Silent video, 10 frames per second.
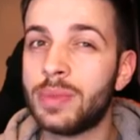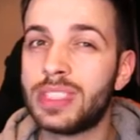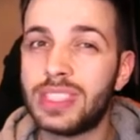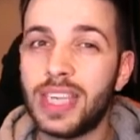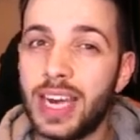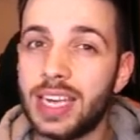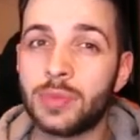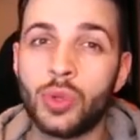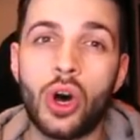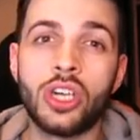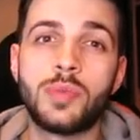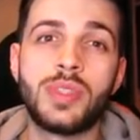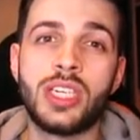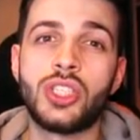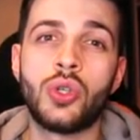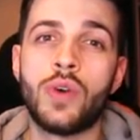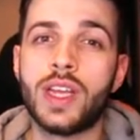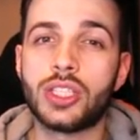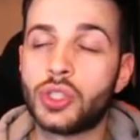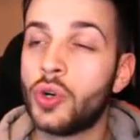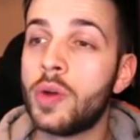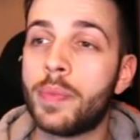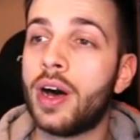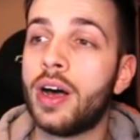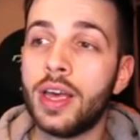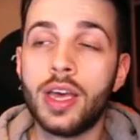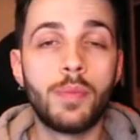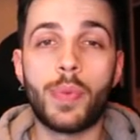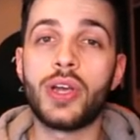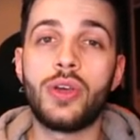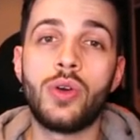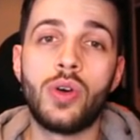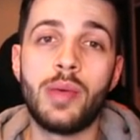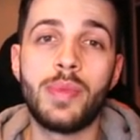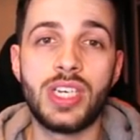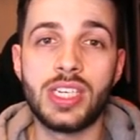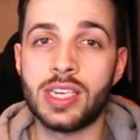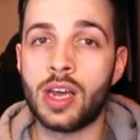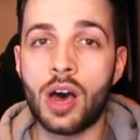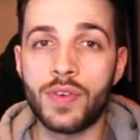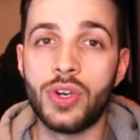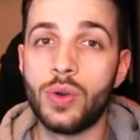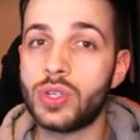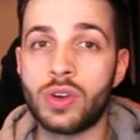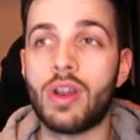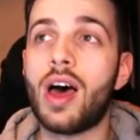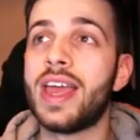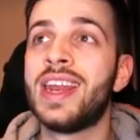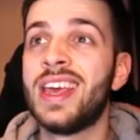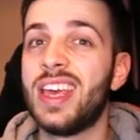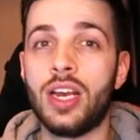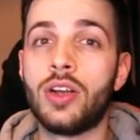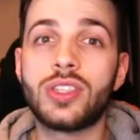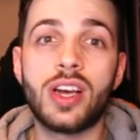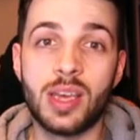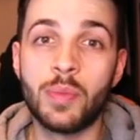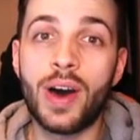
a Mercedes. I'm not one hundred percent sure if that's true, but by Google Images and other news online, it looks like he